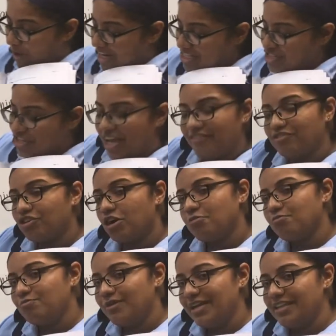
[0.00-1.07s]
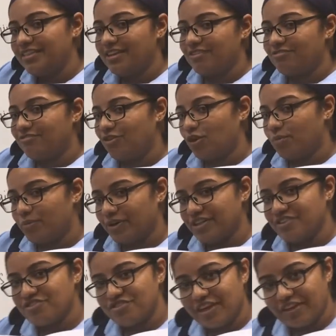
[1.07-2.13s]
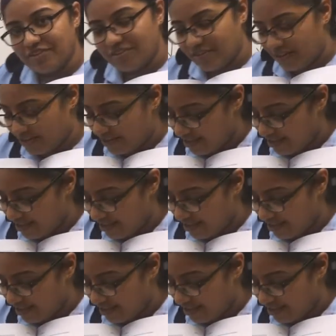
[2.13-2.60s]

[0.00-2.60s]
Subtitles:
Once you have completed 4.6,